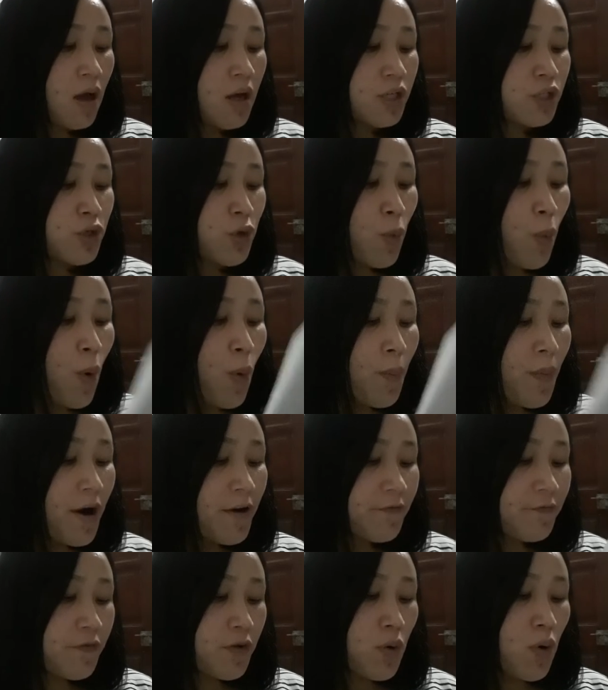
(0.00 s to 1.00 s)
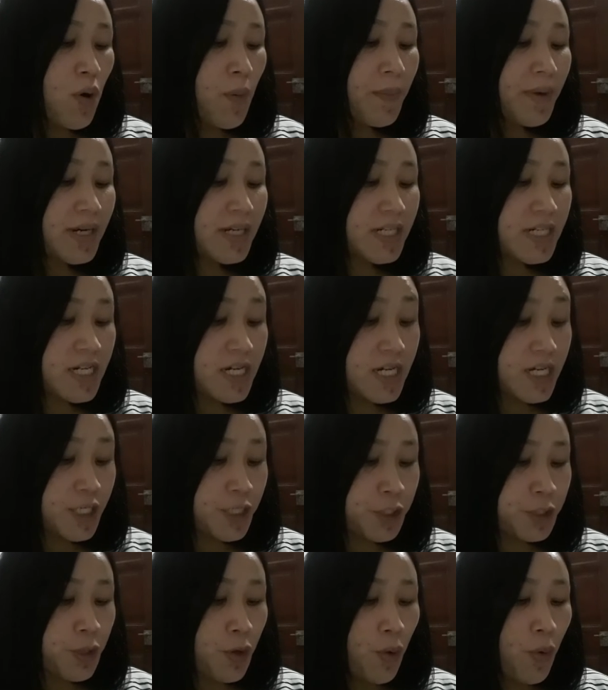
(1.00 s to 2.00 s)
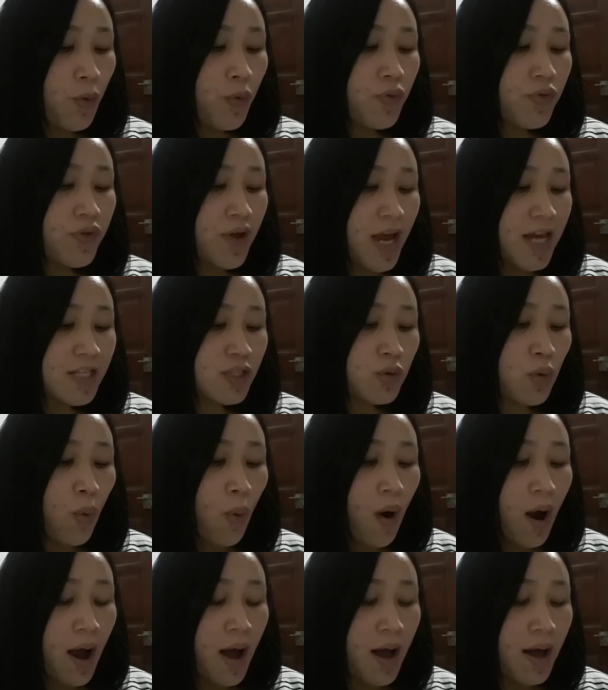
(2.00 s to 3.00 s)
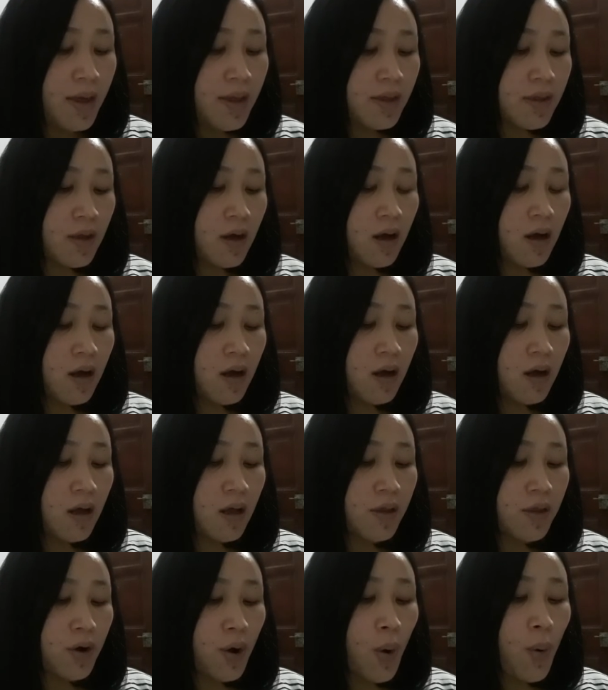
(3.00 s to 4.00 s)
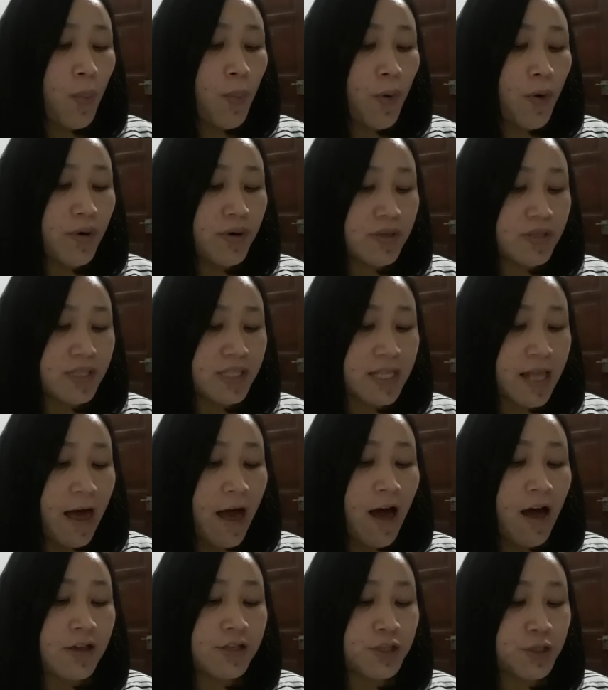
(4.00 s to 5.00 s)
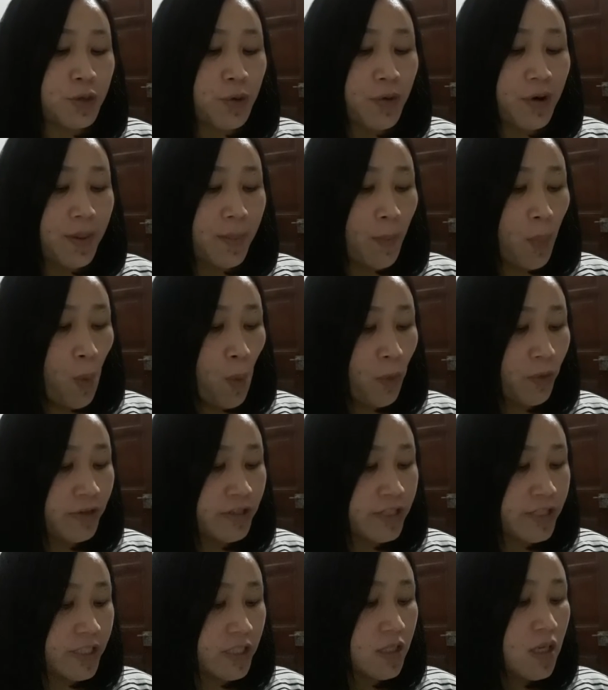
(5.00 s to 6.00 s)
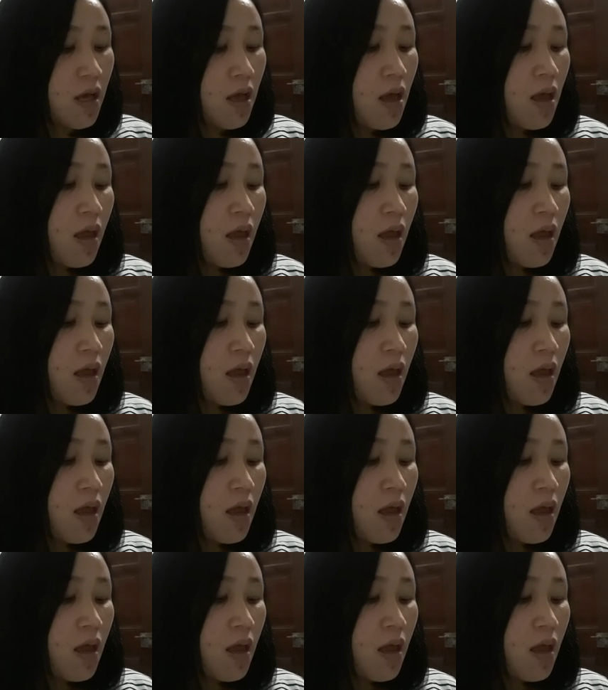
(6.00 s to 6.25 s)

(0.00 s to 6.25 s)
You will make fewer mistakes, so that's why the role models are so important.